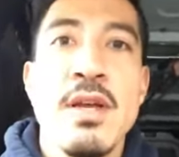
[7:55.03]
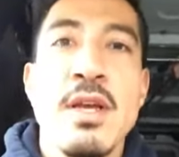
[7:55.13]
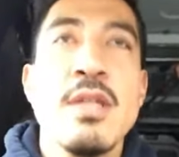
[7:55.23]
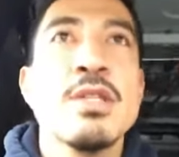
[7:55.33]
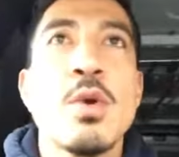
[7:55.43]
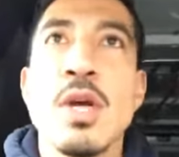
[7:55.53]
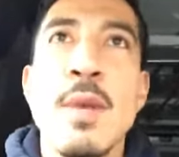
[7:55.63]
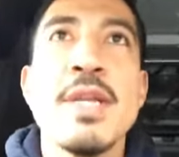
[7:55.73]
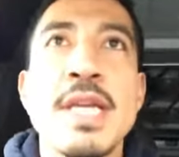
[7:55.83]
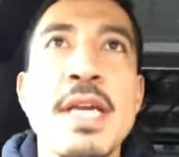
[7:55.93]
So come and
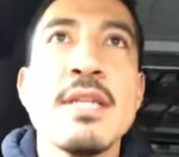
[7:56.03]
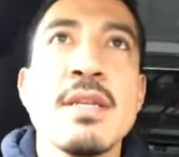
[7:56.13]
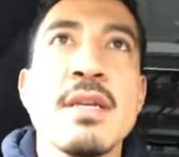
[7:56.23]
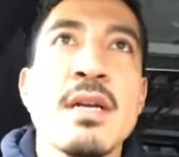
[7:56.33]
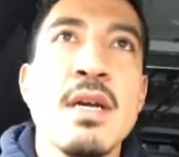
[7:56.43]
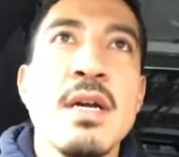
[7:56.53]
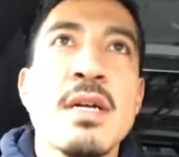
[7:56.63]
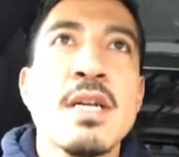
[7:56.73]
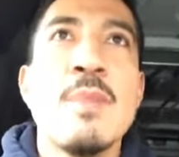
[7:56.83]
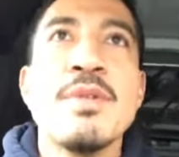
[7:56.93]
eat,
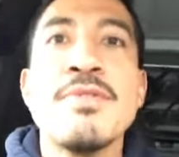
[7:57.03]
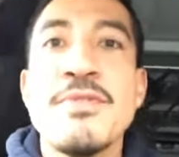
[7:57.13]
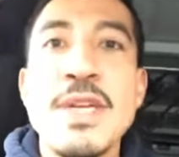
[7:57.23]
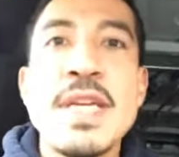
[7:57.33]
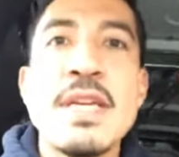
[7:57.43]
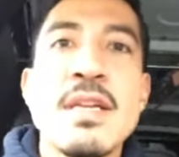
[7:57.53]
come and feed,